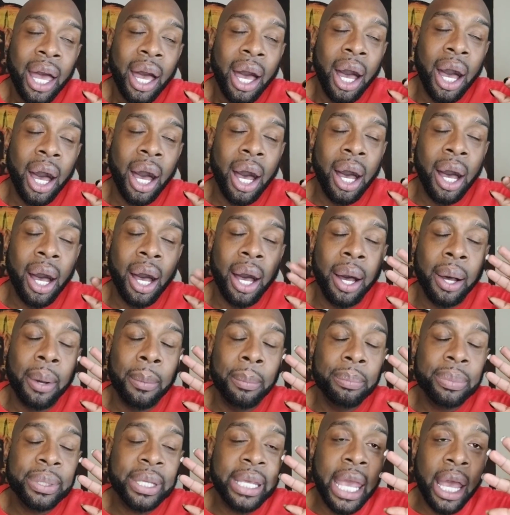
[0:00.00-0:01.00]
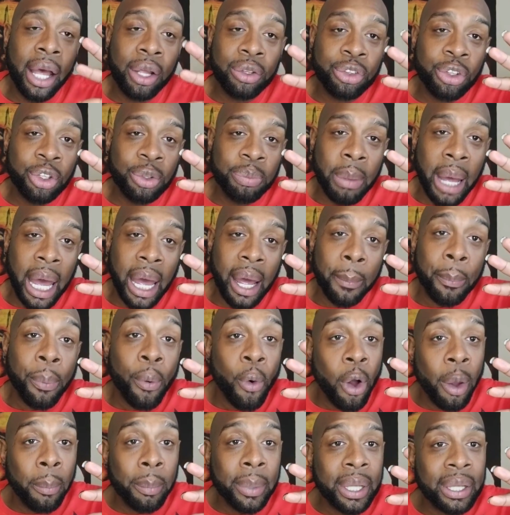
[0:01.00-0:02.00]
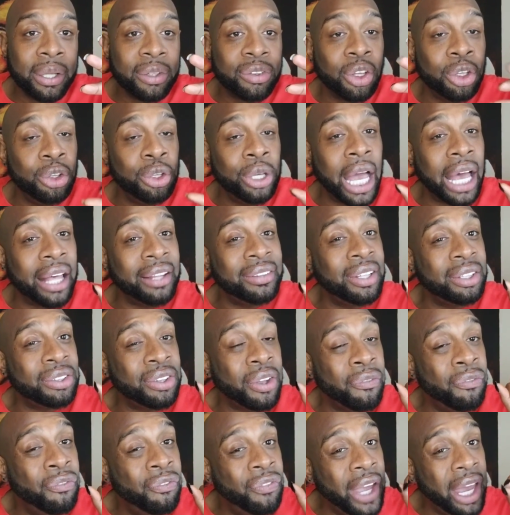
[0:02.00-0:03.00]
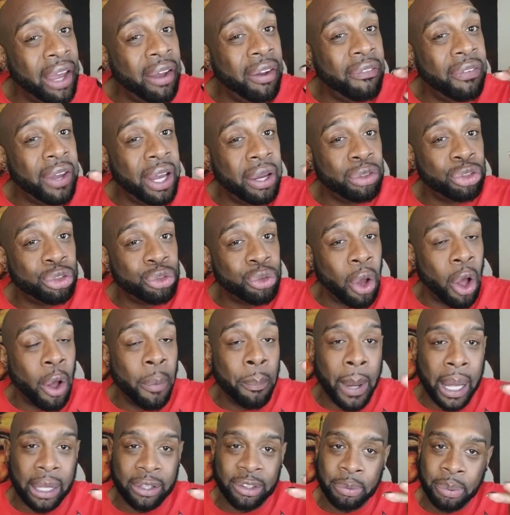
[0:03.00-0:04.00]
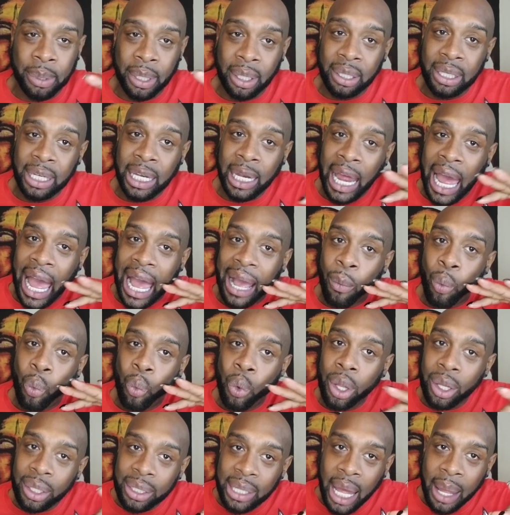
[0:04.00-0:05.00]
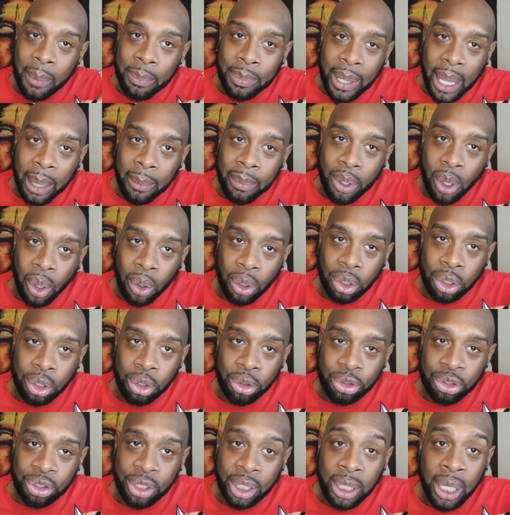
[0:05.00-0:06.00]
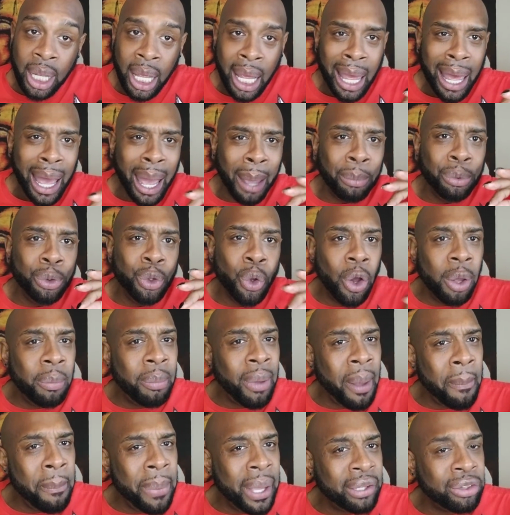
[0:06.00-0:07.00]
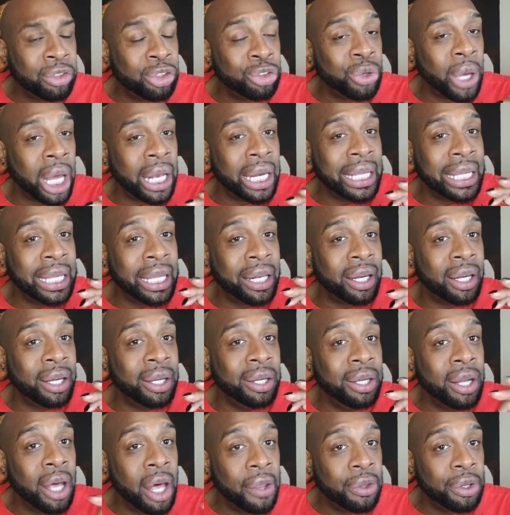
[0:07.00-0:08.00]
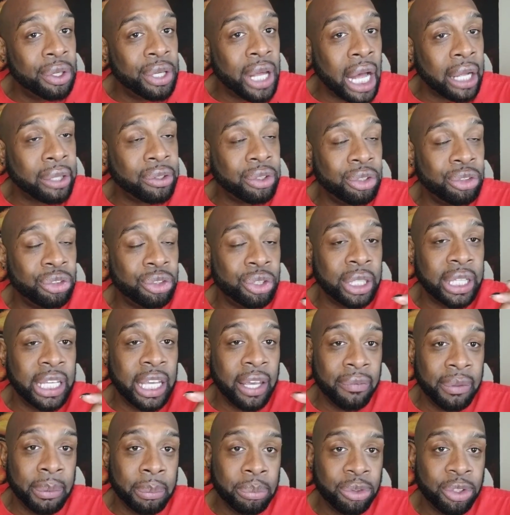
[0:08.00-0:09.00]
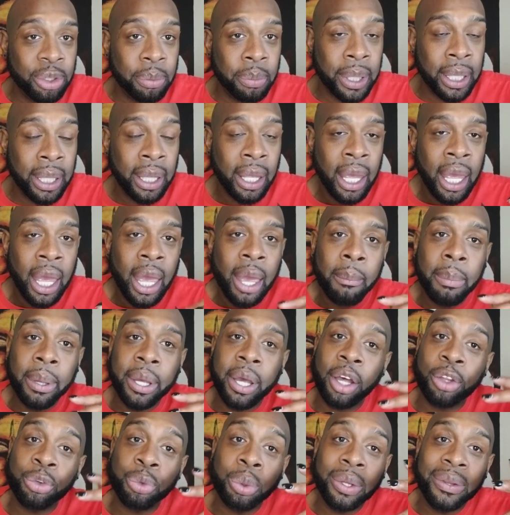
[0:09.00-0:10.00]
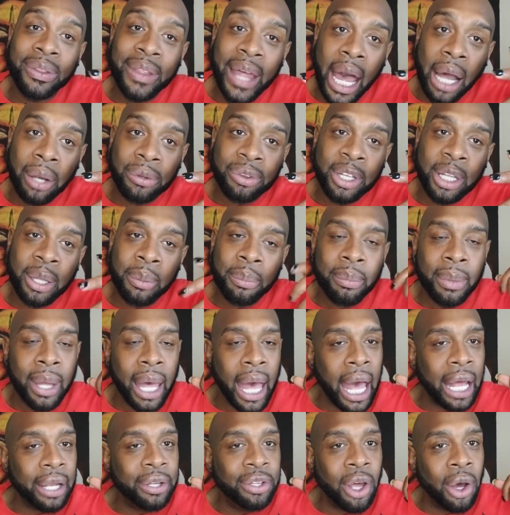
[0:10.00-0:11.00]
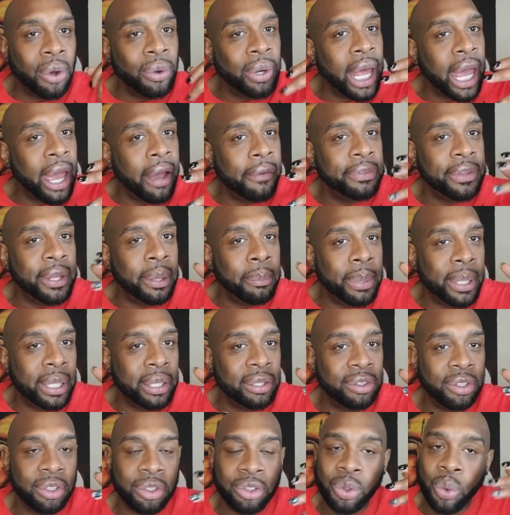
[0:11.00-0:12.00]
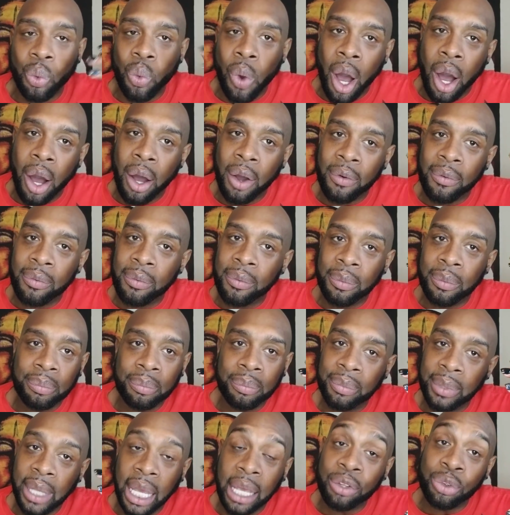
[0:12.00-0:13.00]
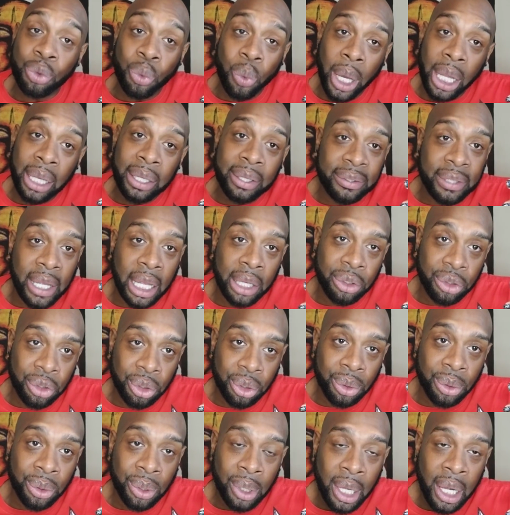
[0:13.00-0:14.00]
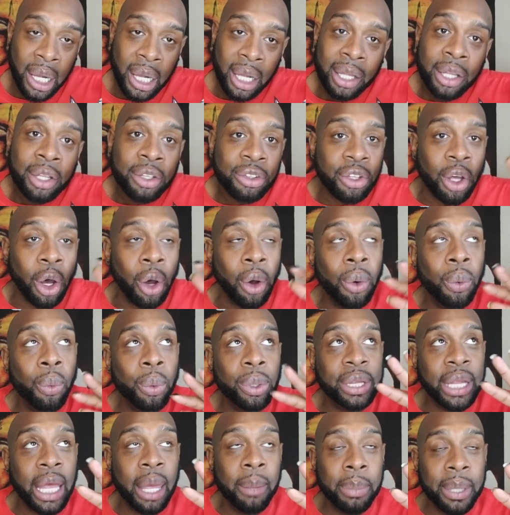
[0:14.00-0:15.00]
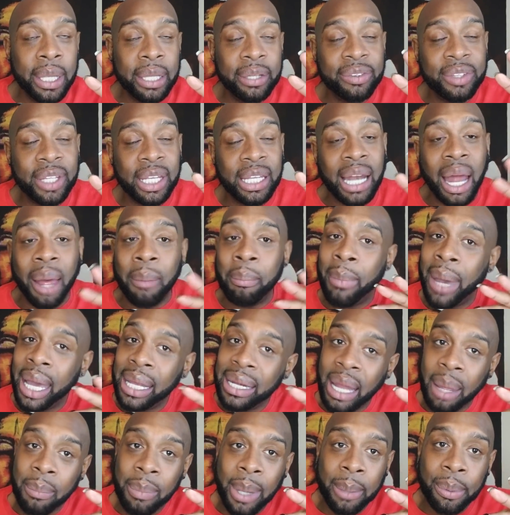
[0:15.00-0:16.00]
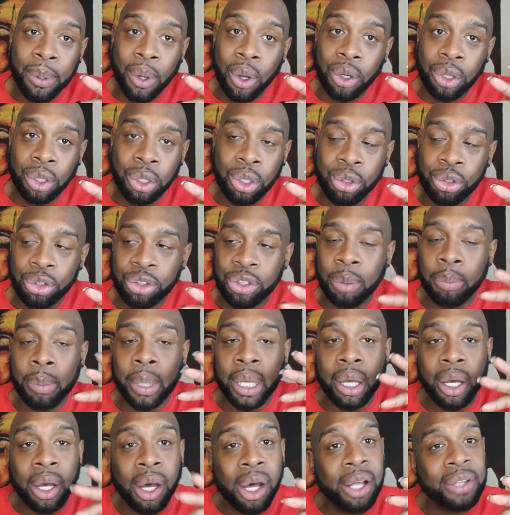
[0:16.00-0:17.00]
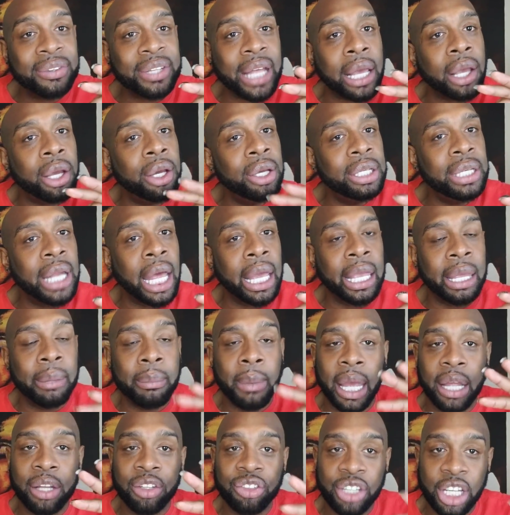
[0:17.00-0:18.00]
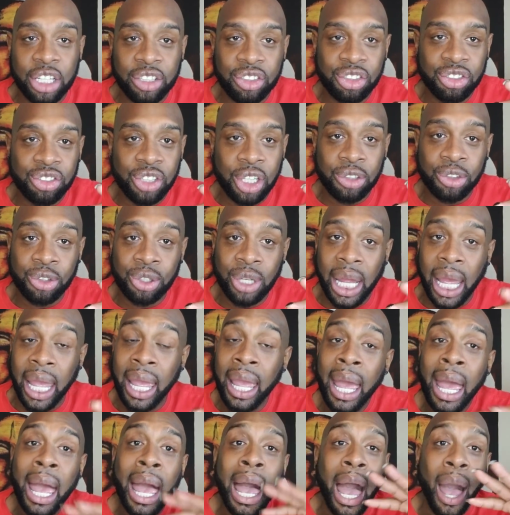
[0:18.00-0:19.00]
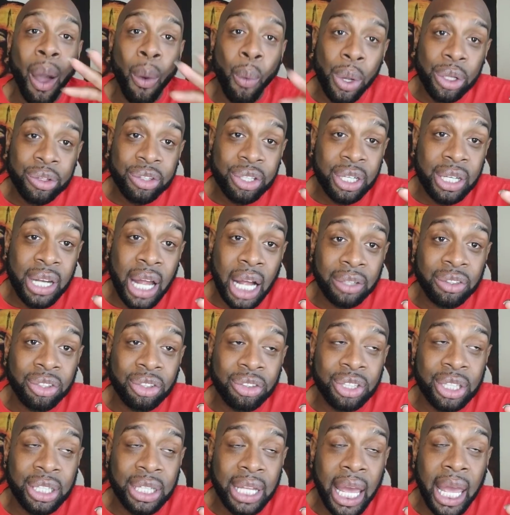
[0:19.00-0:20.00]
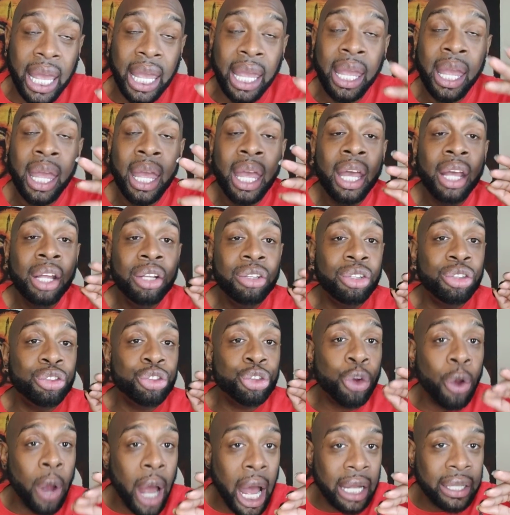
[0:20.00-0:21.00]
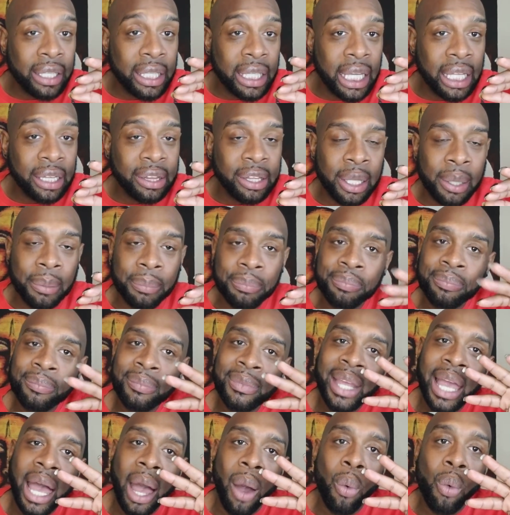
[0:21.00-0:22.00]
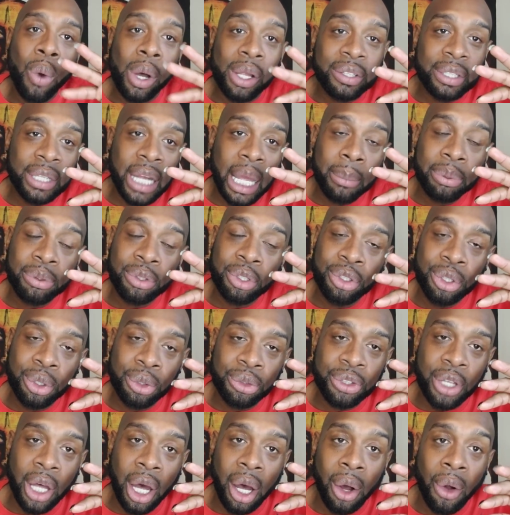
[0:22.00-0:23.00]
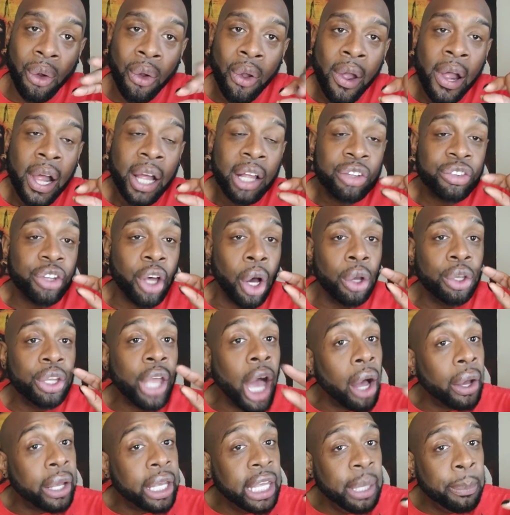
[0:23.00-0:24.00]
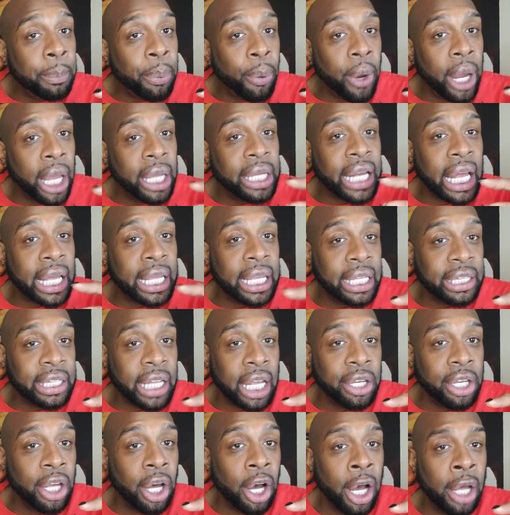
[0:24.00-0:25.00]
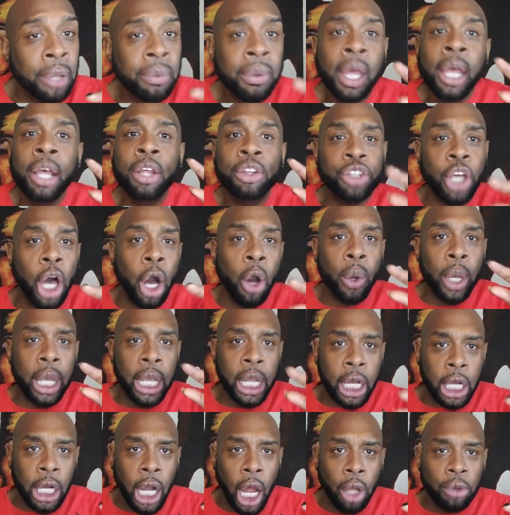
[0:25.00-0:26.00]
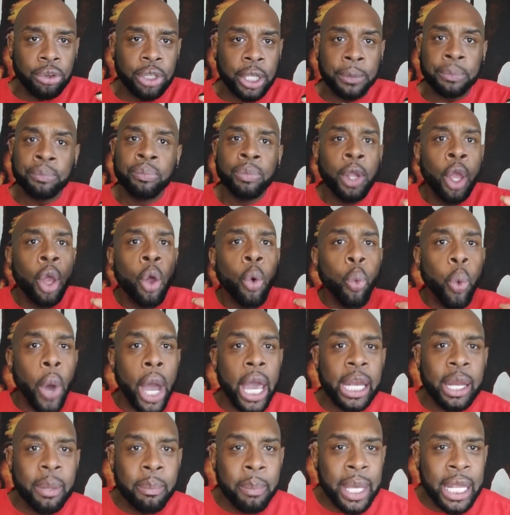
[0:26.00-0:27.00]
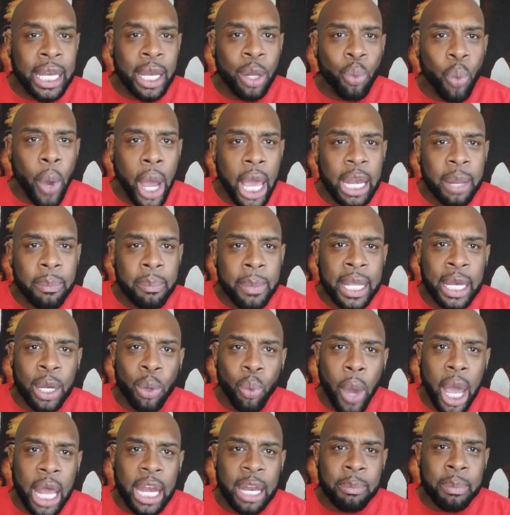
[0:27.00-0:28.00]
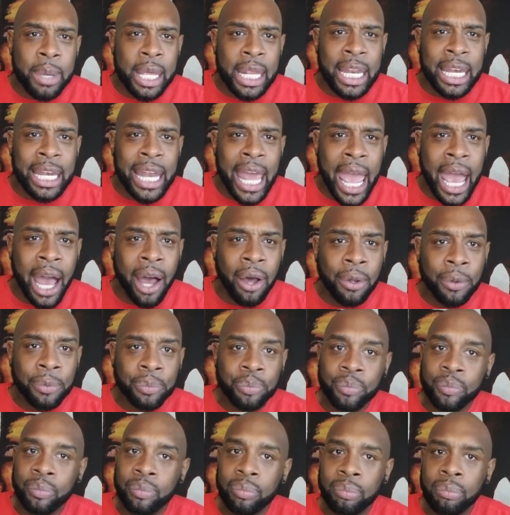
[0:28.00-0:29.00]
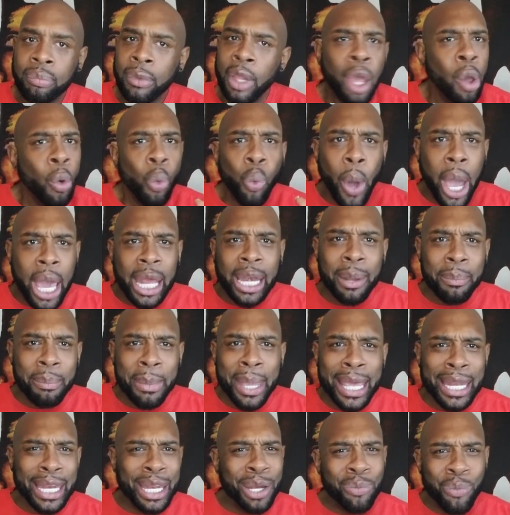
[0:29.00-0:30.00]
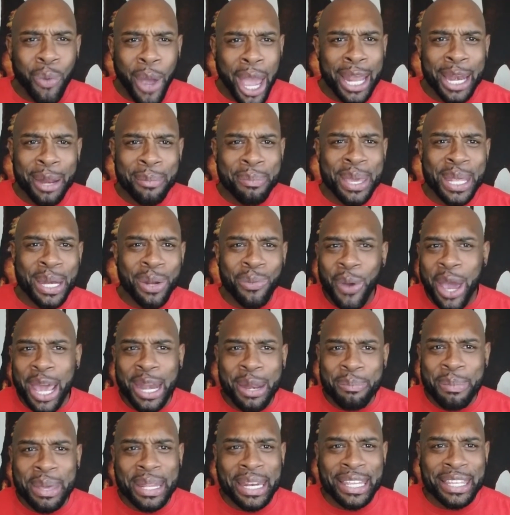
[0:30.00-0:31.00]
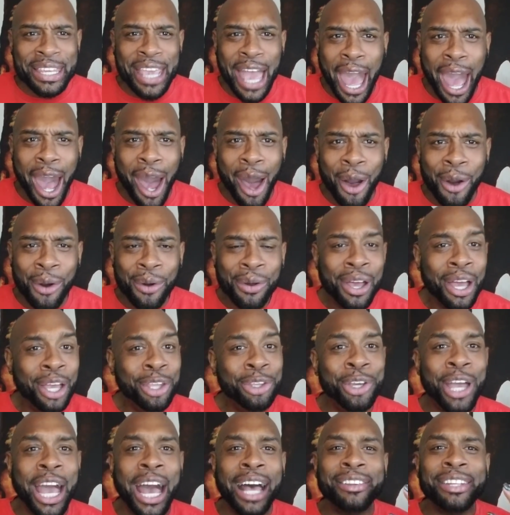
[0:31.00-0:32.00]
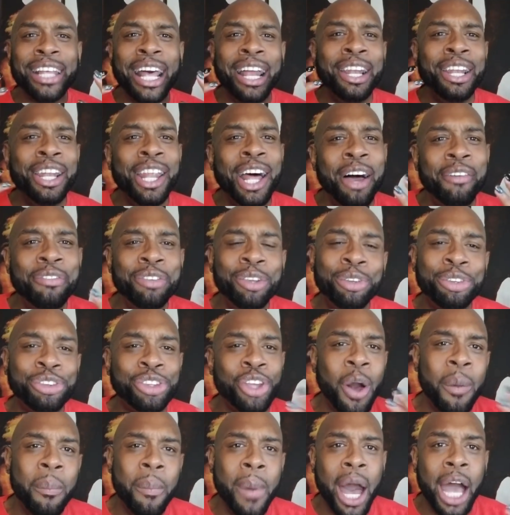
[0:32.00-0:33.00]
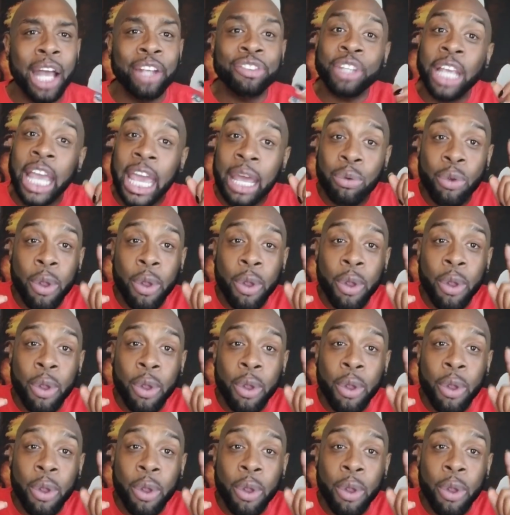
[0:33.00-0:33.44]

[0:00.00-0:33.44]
um, cancel my appointment. So you guys, there's a very, very strong possibility that I will not be able to go to Houston. I'm doing my best to try to get another doctor to give them to me because without them, I don't have the ability to walk as well as I do. So with that being said, I might not be able to go to Houston because I could not get my injections yesterday. I went to the doctor today to try to get them. I wasn't able to do so. So y'all keep praying I can get that done. So in closing, wait a minute, wait a minute, wait a minute now. Wait a minute, wait a minute, wait a minute, y'all. You guys, I love you so much. And